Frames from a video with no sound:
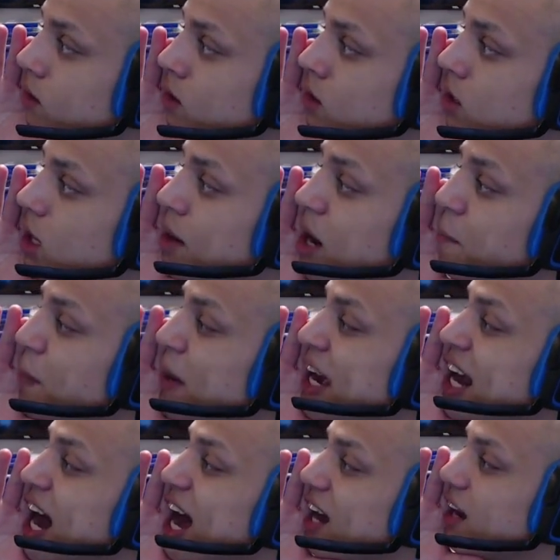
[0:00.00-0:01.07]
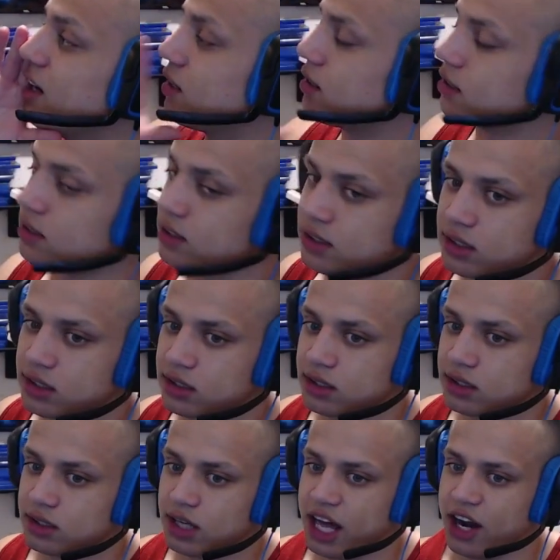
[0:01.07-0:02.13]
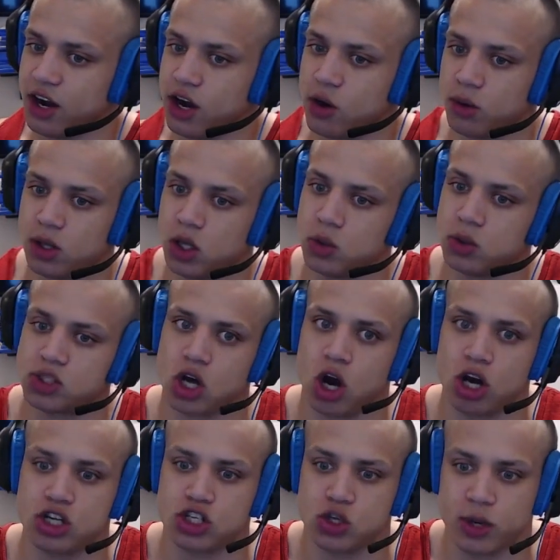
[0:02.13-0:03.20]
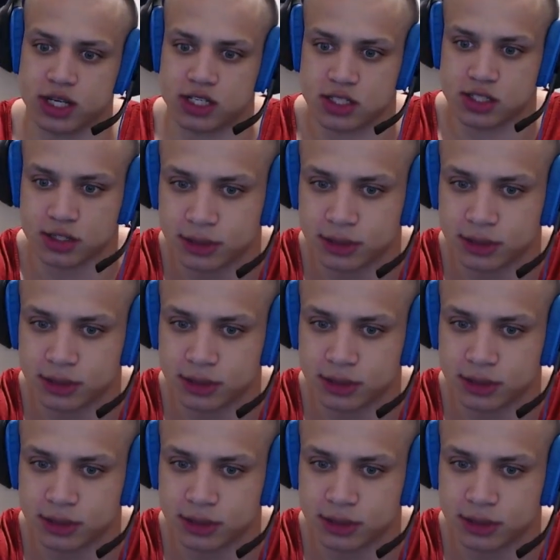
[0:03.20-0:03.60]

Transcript: Come here, Peanut! I don't know. It was a hard choice.